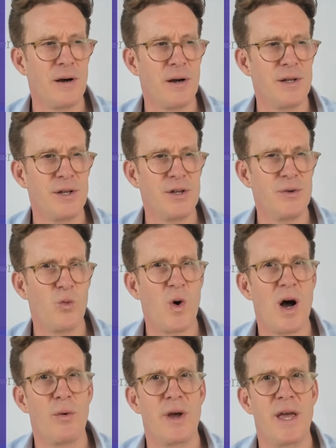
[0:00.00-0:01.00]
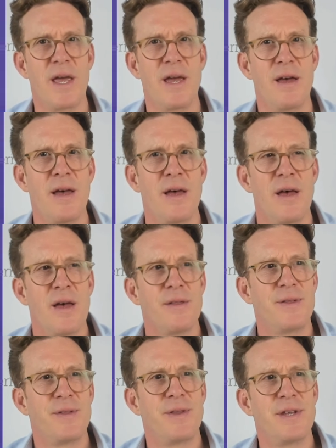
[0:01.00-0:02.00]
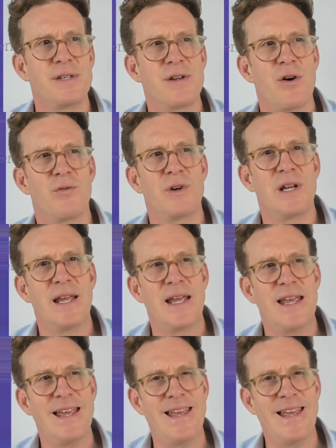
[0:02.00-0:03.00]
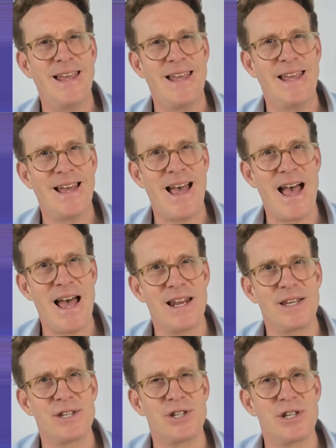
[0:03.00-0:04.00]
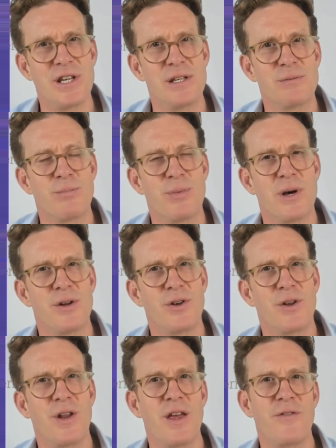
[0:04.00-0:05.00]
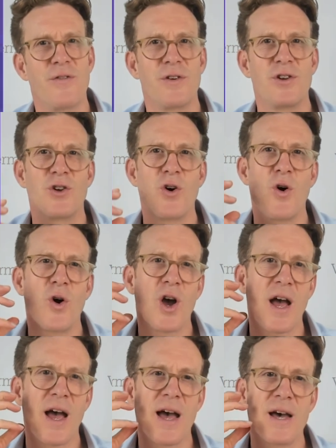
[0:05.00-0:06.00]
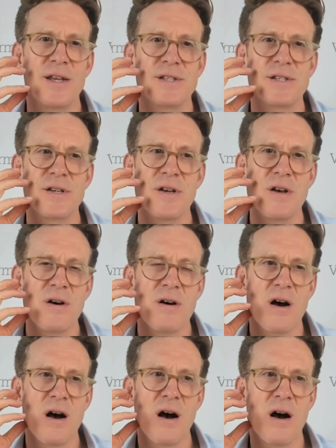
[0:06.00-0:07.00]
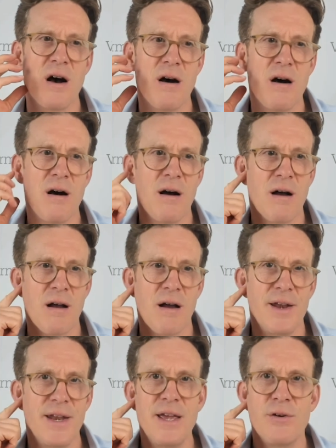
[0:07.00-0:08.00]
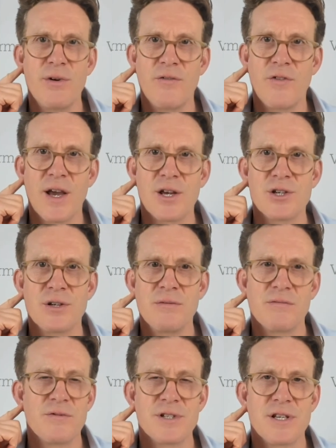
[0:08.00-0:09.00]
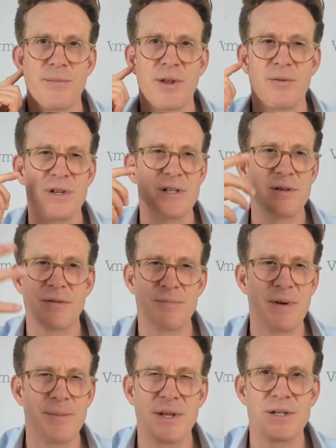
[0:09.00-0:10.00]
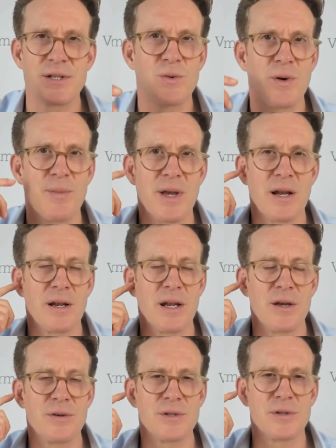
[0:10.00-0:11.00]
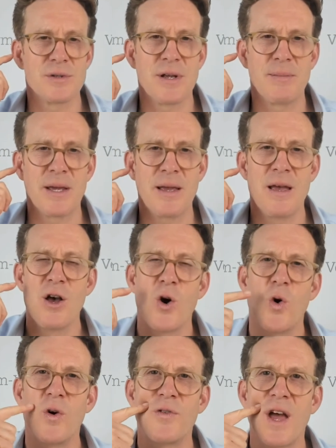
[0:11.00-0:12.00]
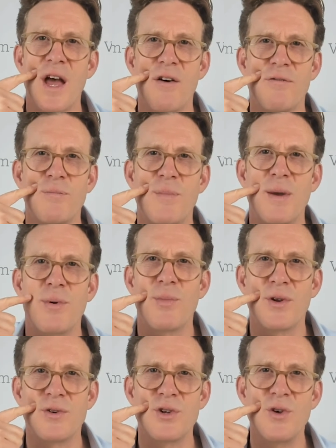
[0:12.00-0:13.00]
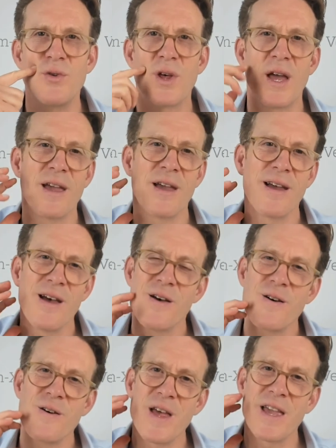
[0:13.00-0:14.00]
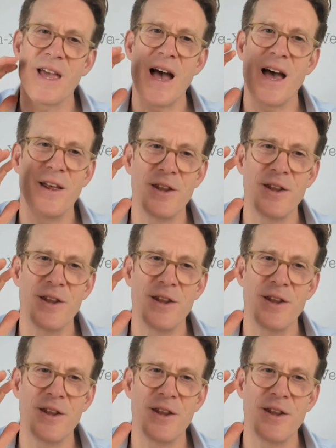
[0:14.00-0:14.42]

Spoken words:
While we're here, these are not really allergies, but if a dog has an ear infection for some other reason, maybe they're swimming loads or something, or if they have maybe a bit of toothache, they can.